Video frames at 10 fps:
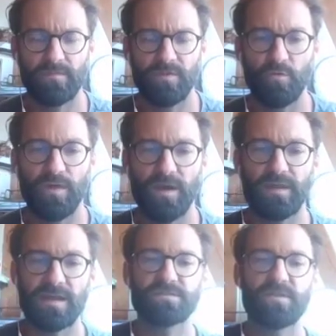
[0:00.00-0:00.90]
So
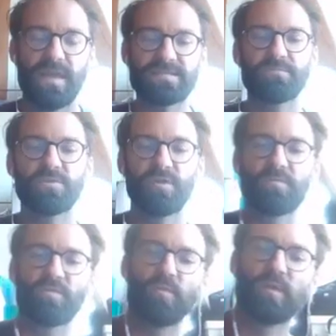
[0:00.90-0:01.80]
the asymmetry
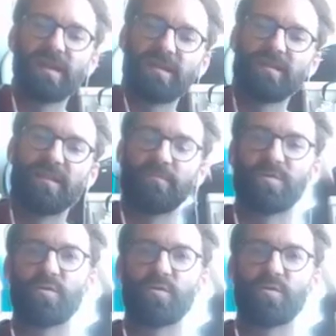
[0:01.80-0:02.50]
between